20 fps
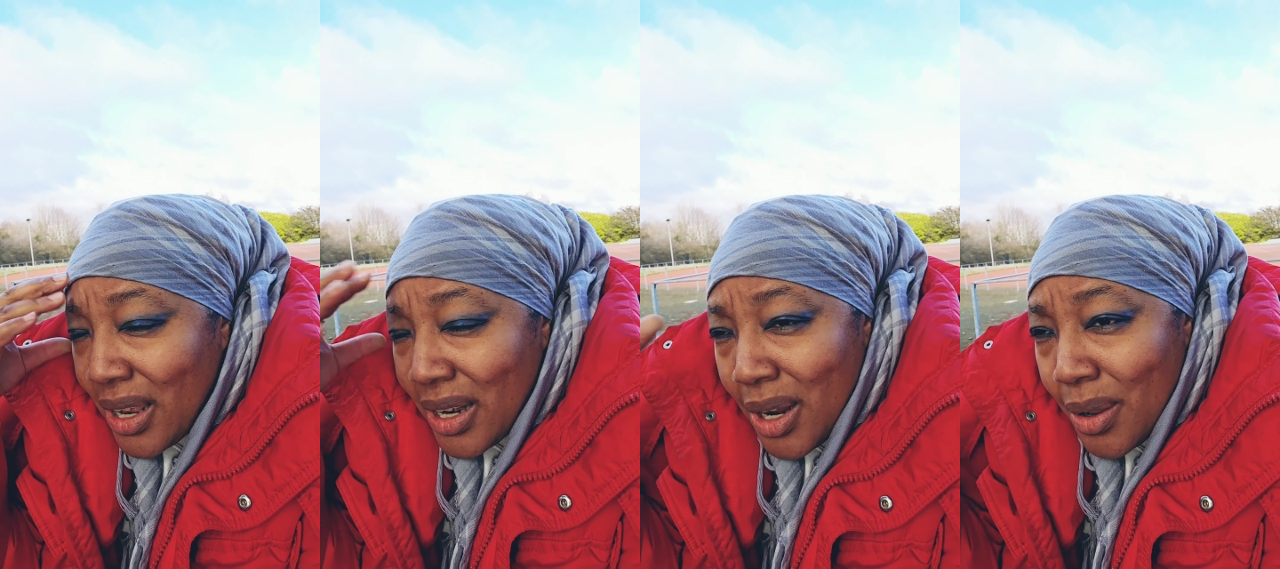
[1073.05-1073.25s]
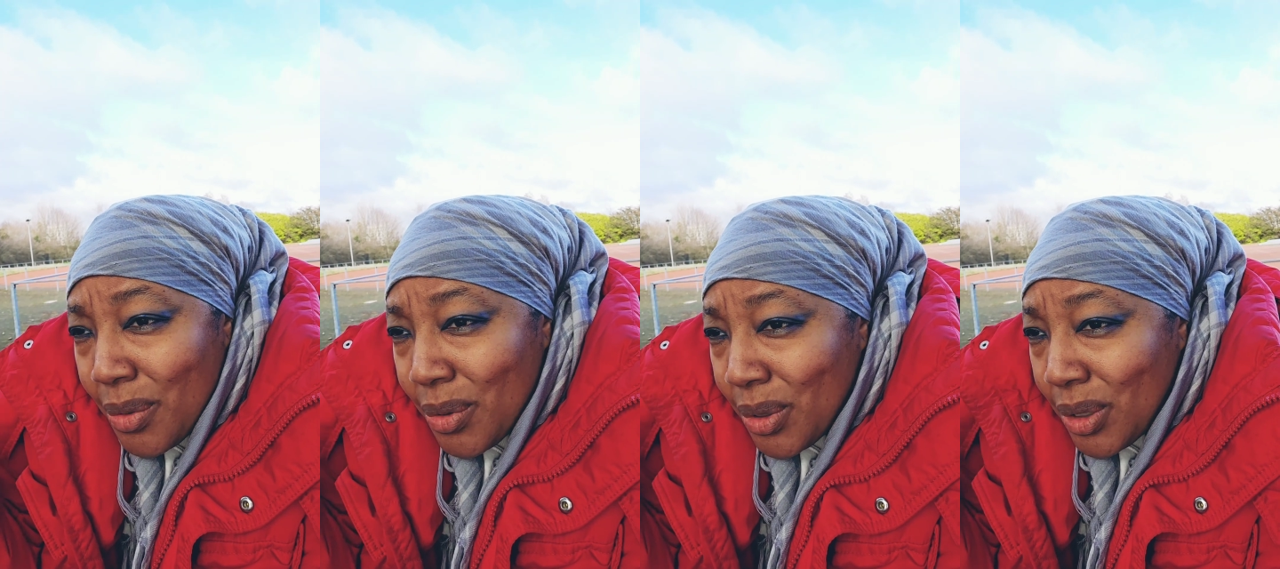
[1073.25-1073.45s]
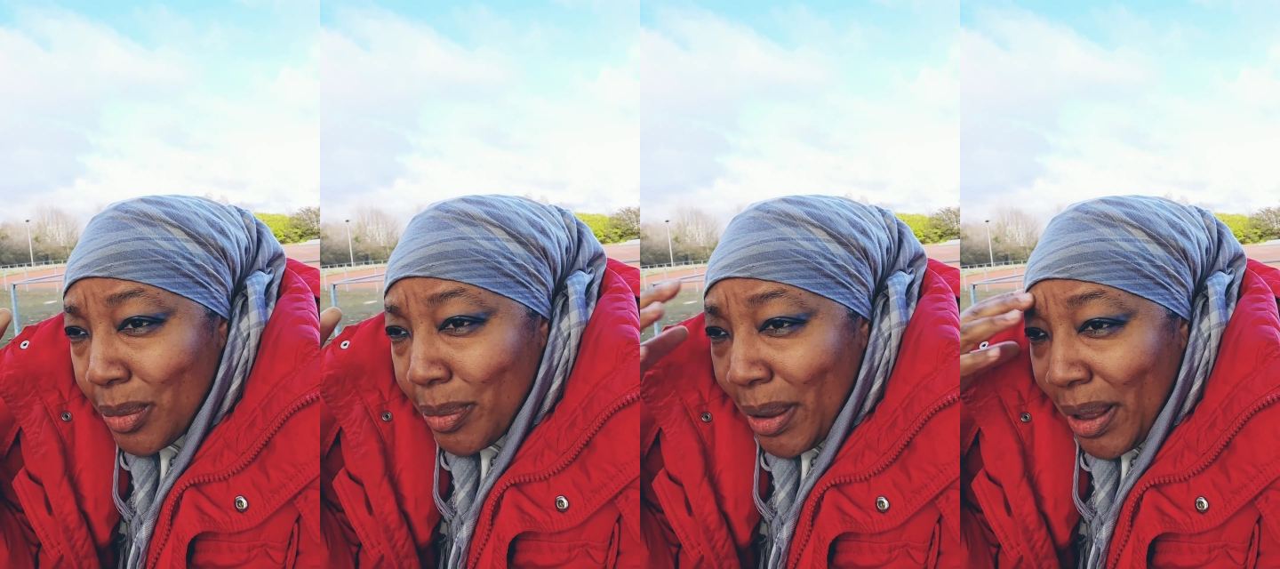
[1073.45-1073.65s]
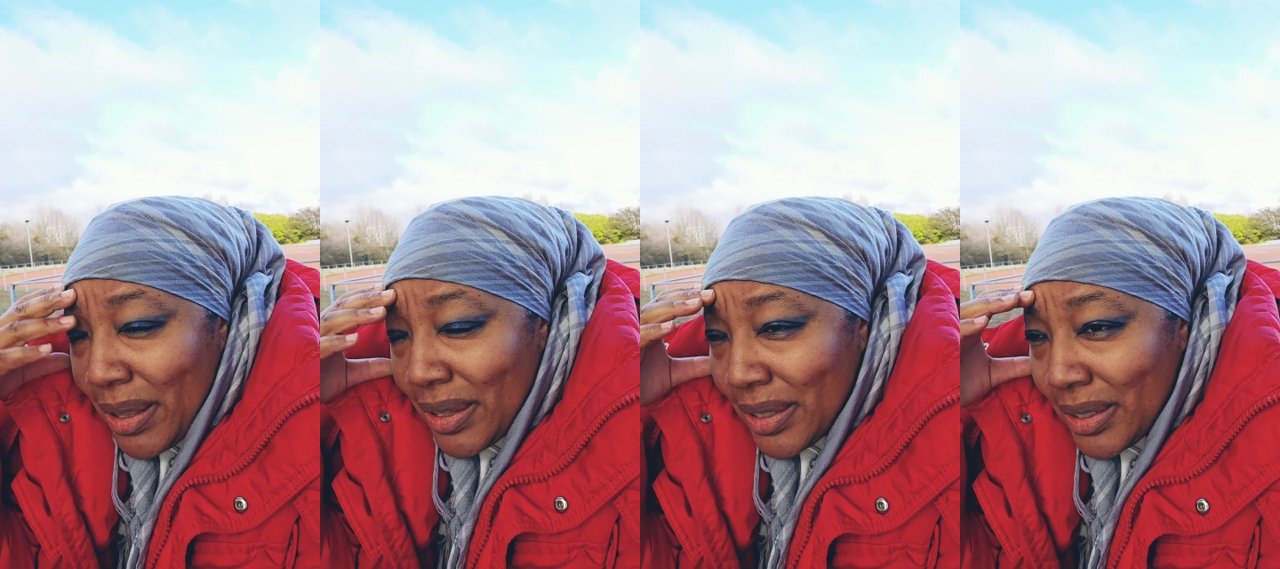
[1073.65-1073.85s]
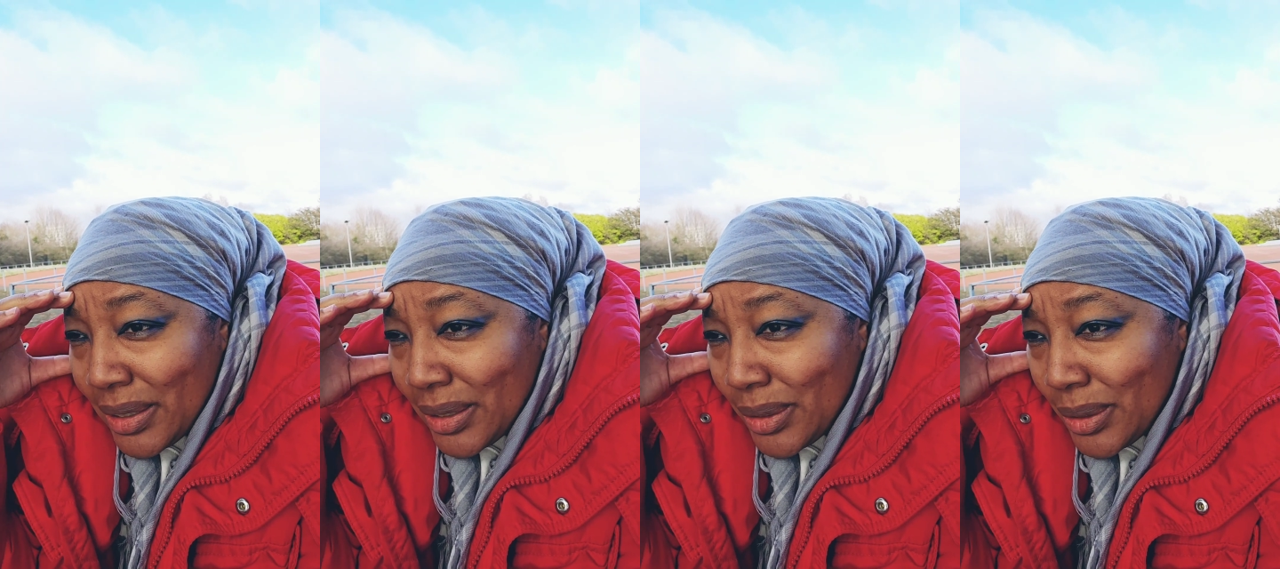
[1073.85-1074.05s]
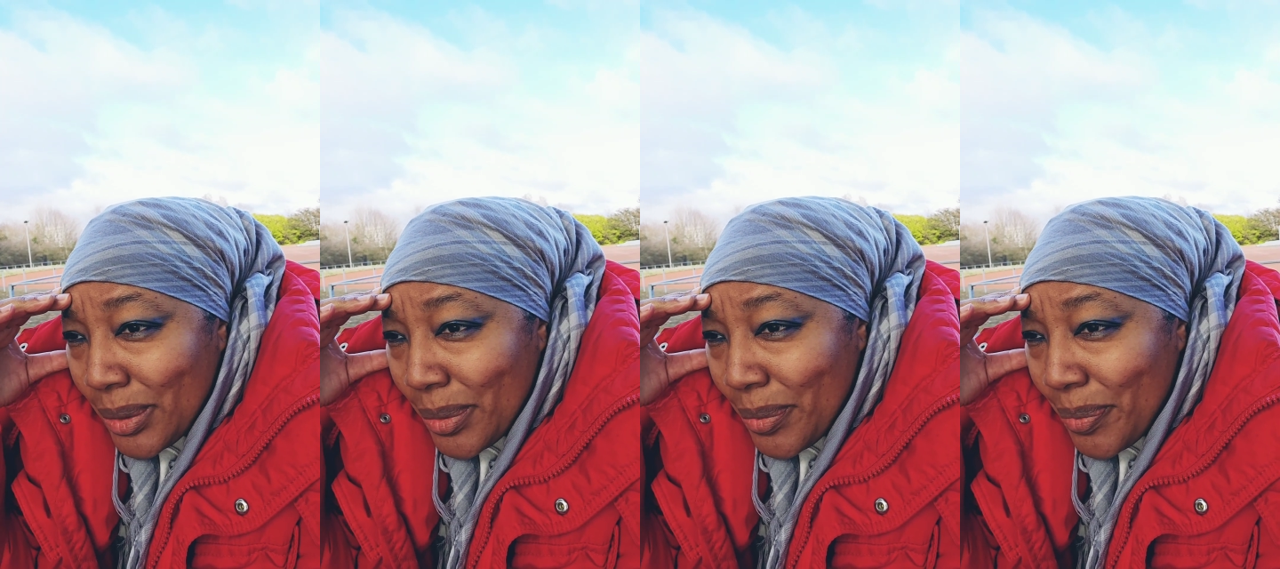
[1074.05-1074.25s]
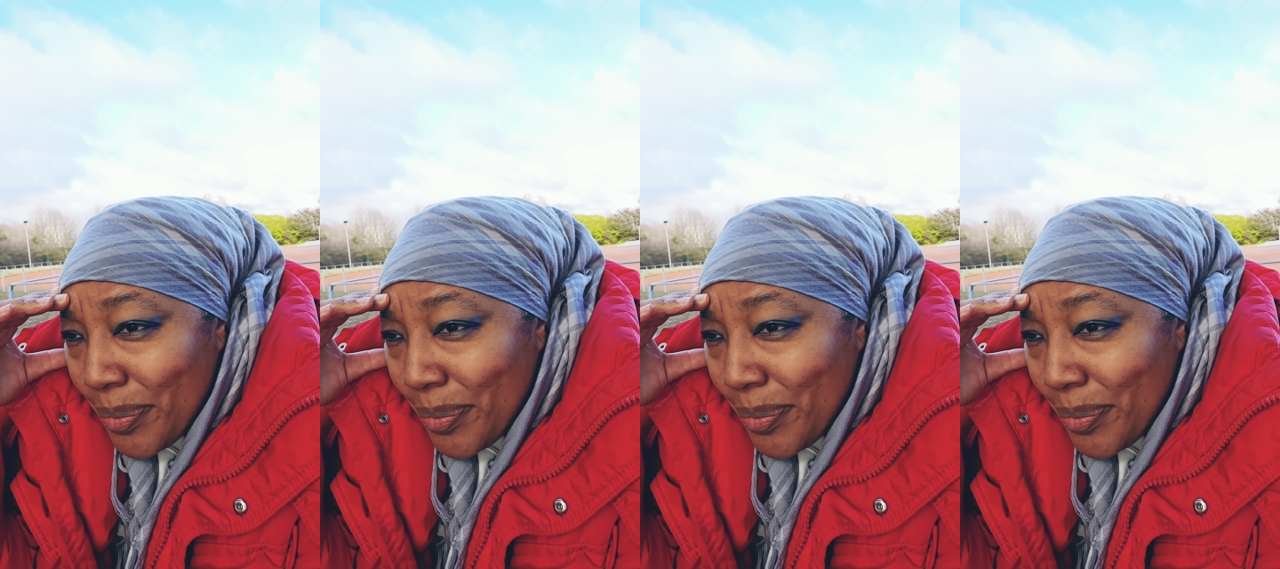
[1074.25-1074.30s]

know all about this.